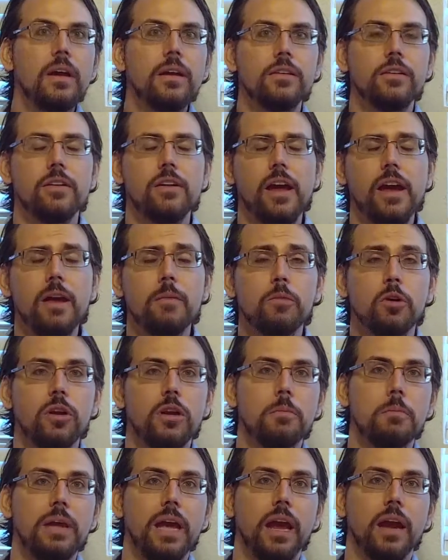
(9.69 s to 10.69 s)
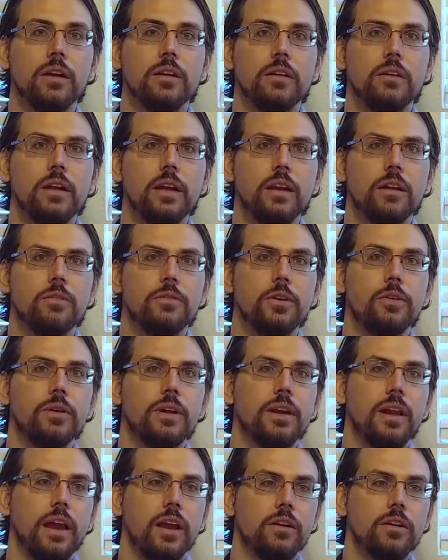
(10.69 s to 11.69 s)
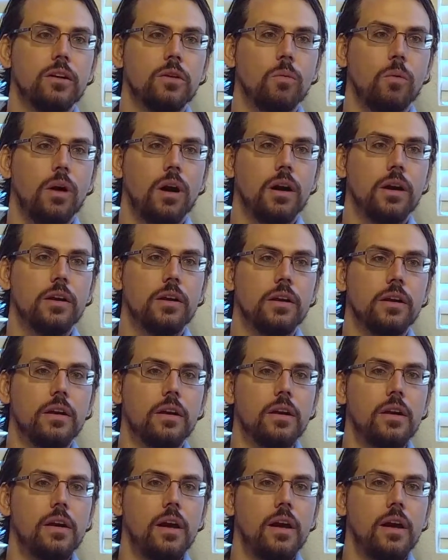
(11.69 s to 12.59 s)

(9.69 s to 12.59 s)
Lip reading: Today I'm going to be interviewing Aaron Walker